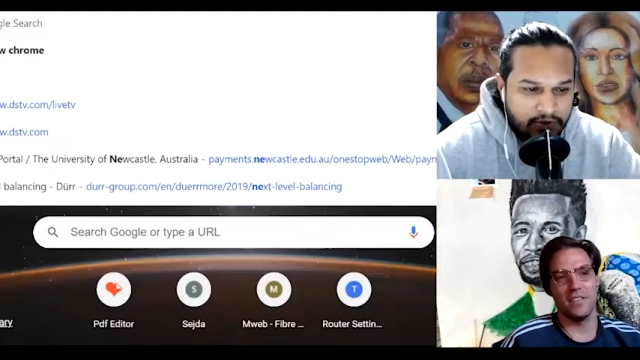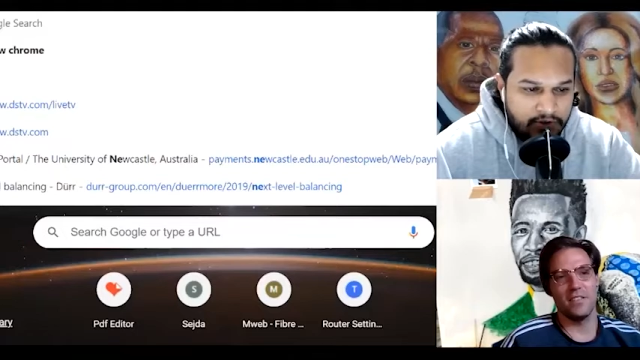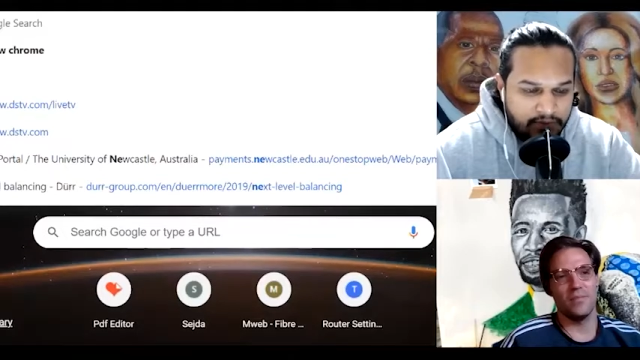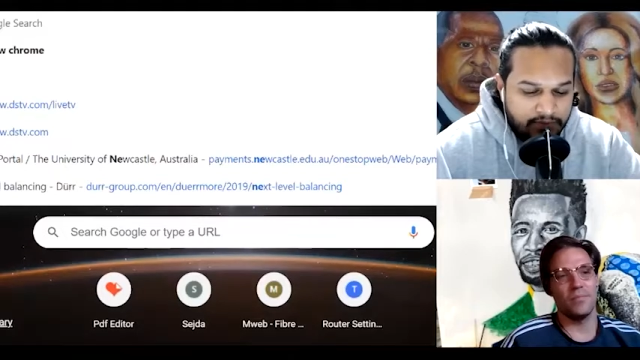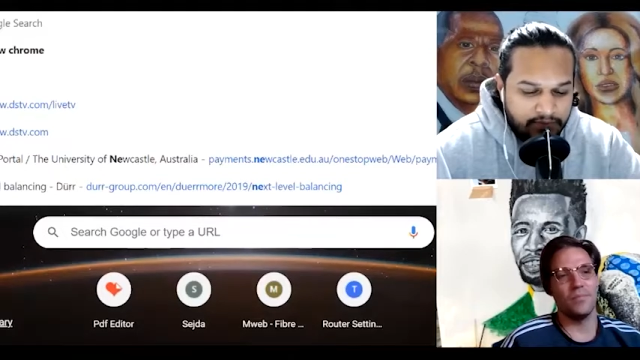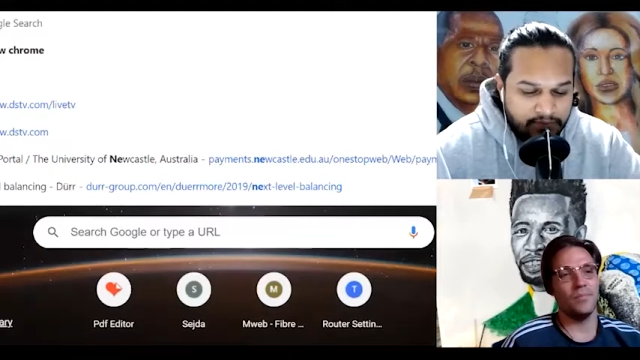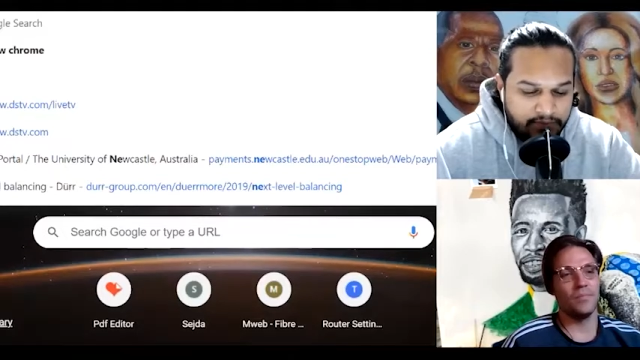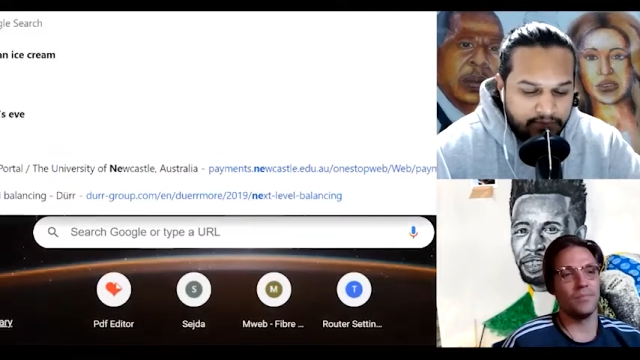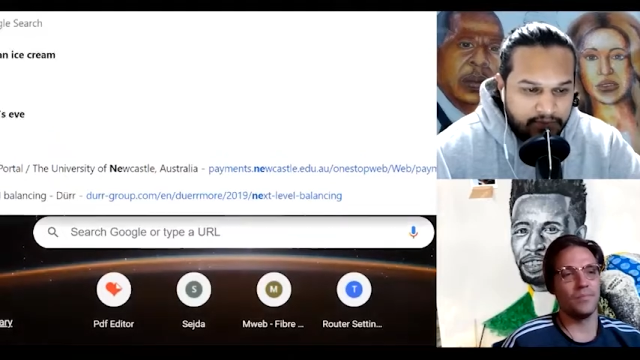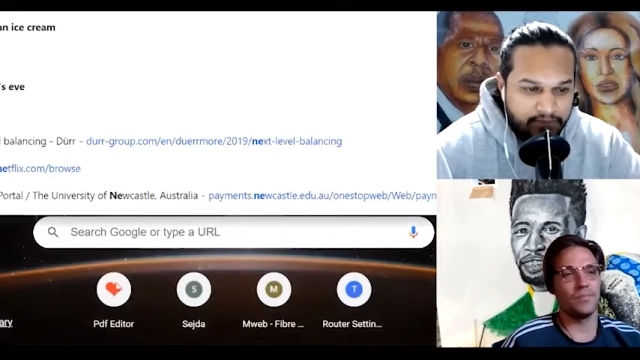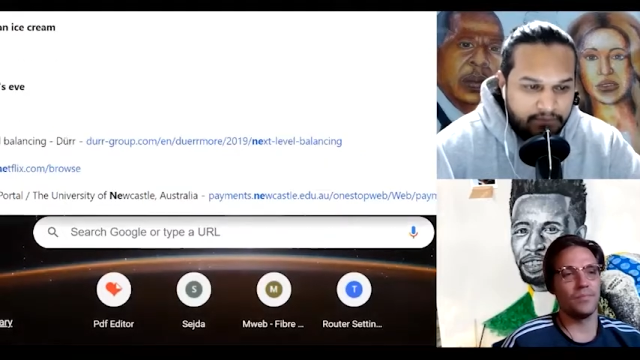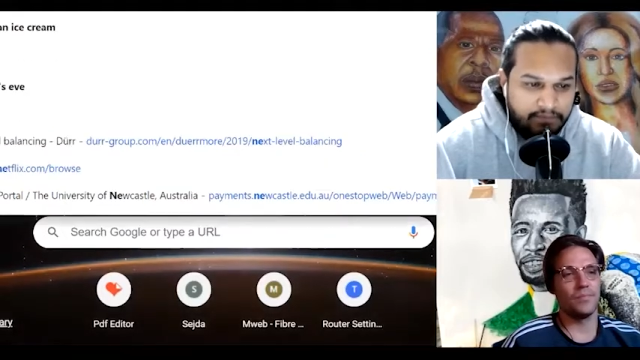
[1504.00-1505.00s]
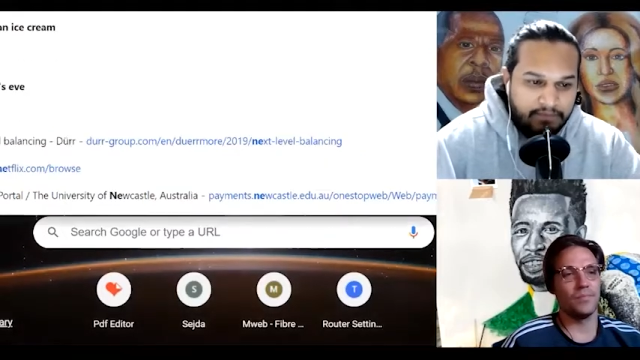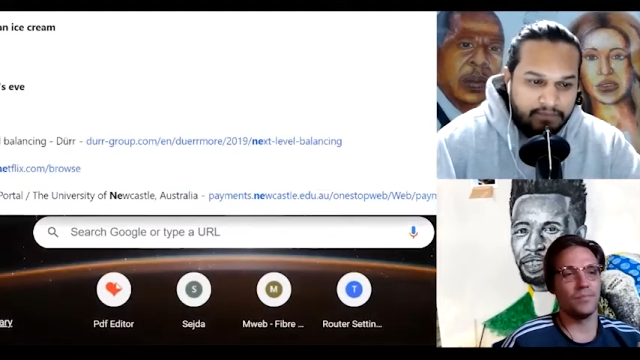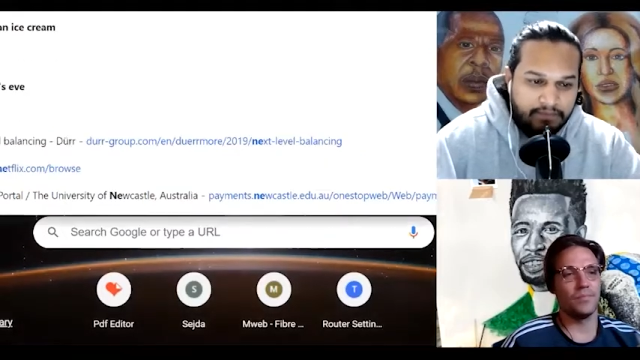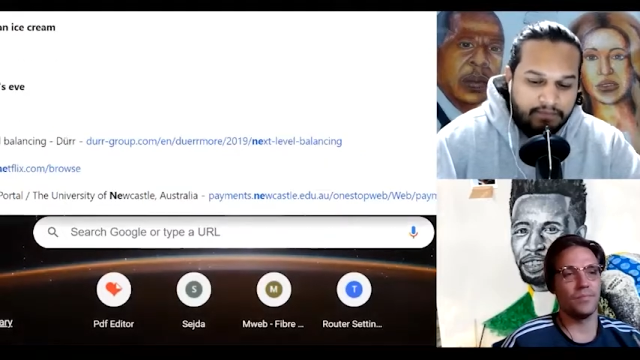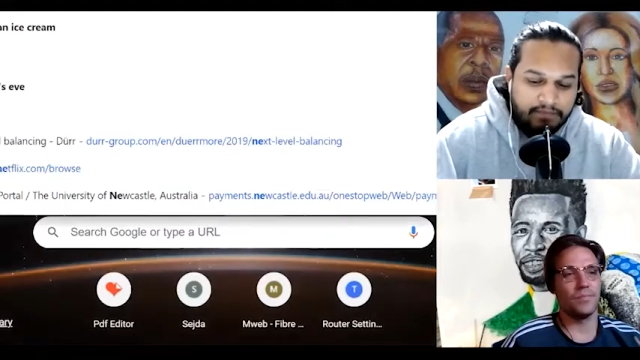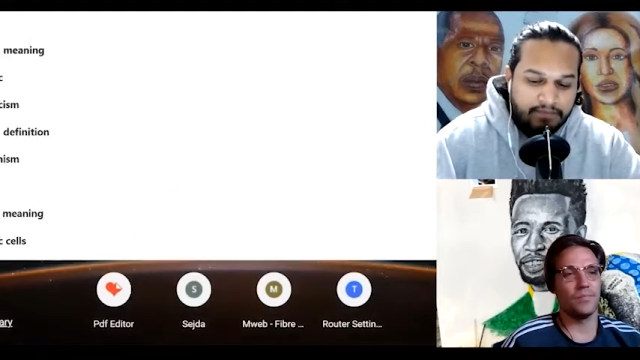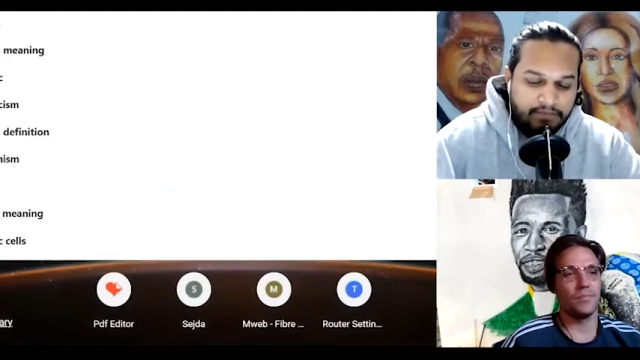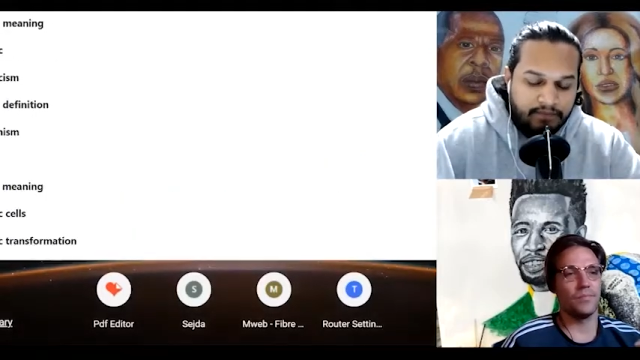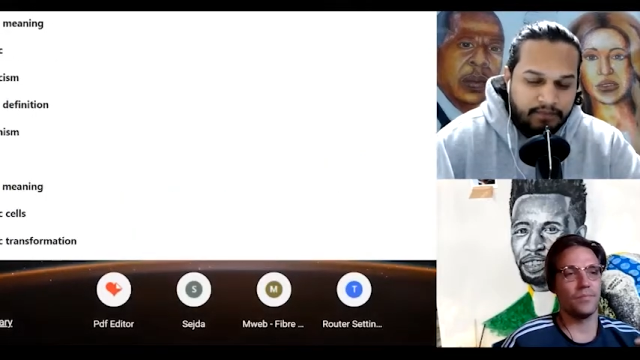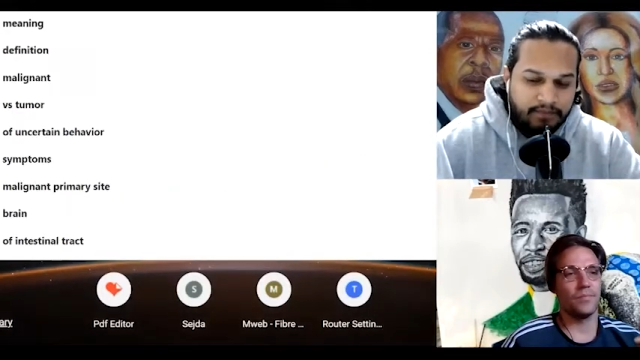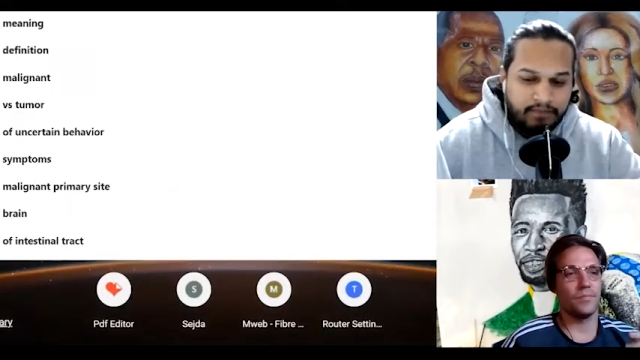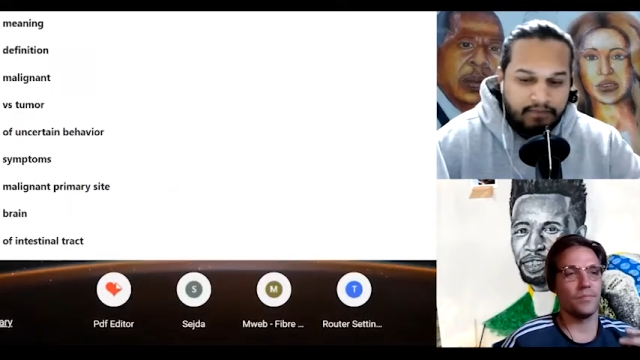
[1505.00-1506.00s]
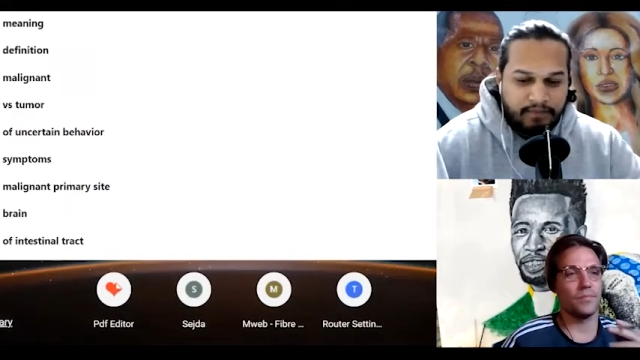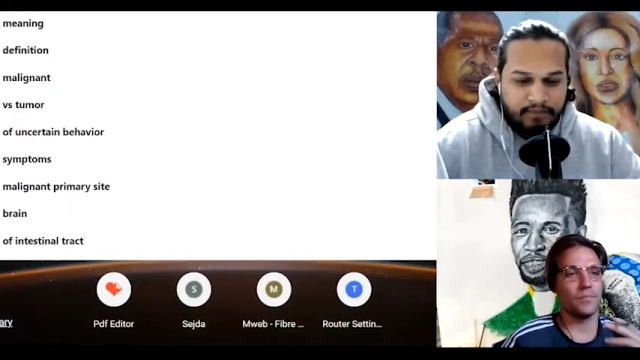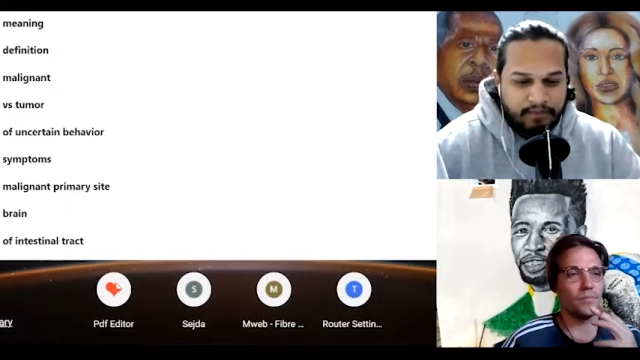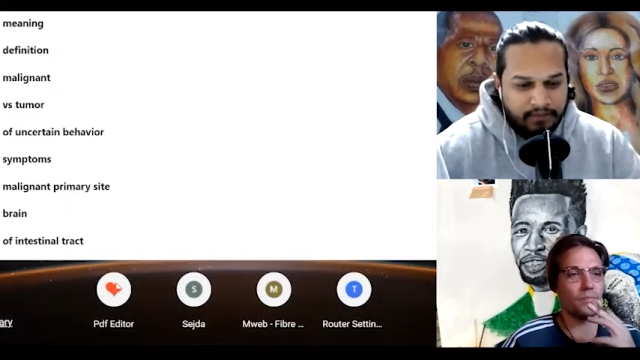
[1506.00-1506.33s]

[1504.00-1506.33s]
[no speech]